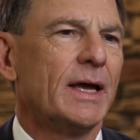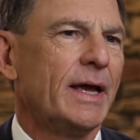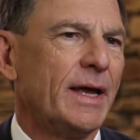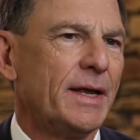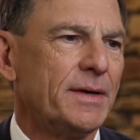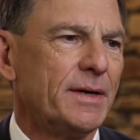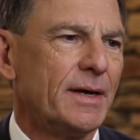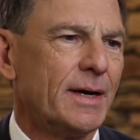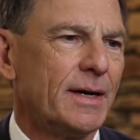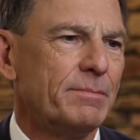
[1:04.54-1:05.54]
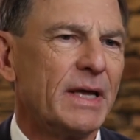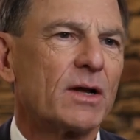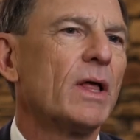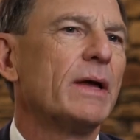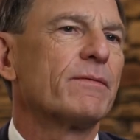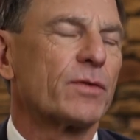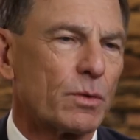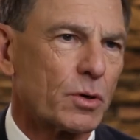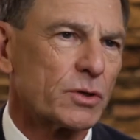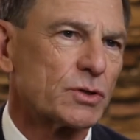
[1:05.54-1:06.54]
and made a claim for their
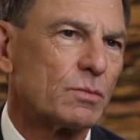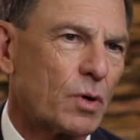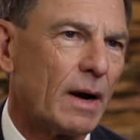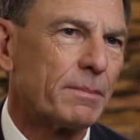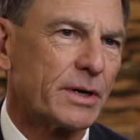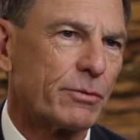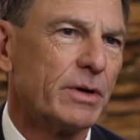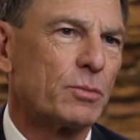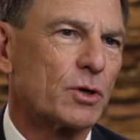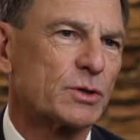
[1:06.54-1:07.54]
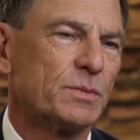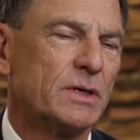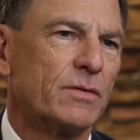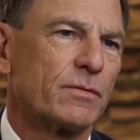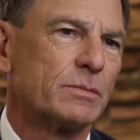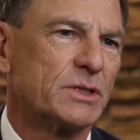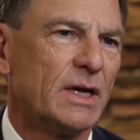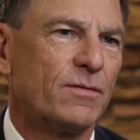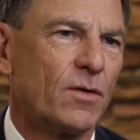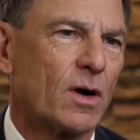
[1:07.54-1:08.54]
personal property reimbursement from
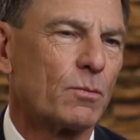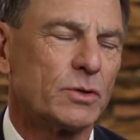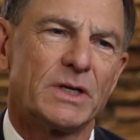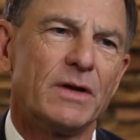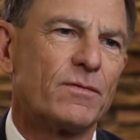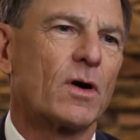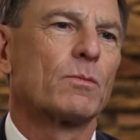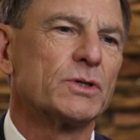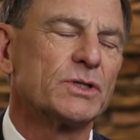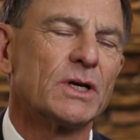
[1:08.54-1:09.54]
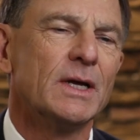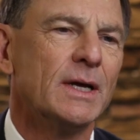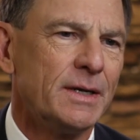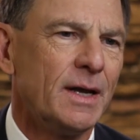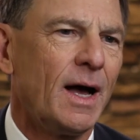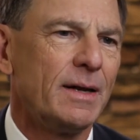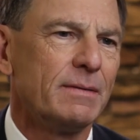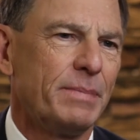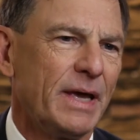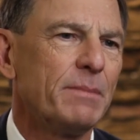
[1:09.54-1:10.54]
State Farm. Well, State Farm was not
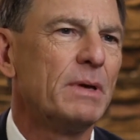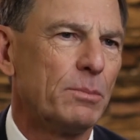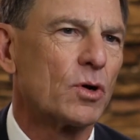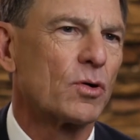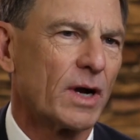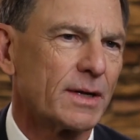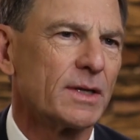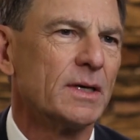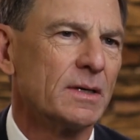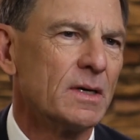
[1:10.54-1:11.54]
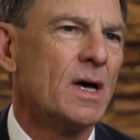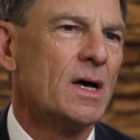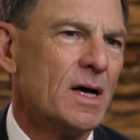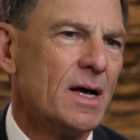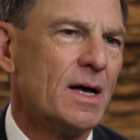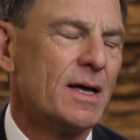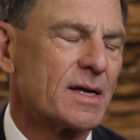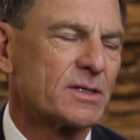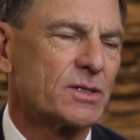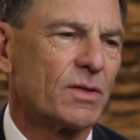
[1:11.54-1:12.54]
paying people correctly.
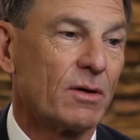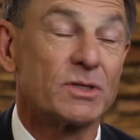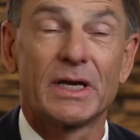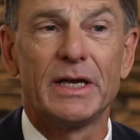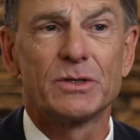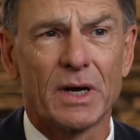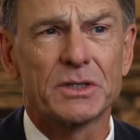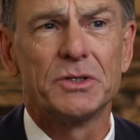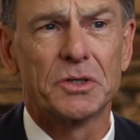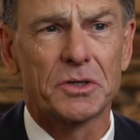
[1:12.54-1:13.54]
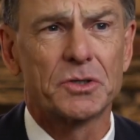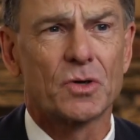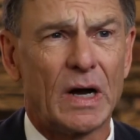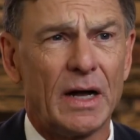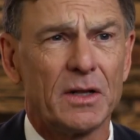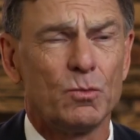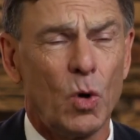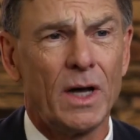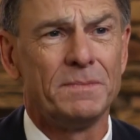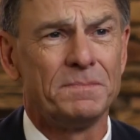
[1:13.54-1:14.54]
And so that was a case we actually took to trial and
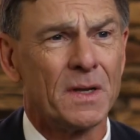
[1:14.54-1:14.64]
won,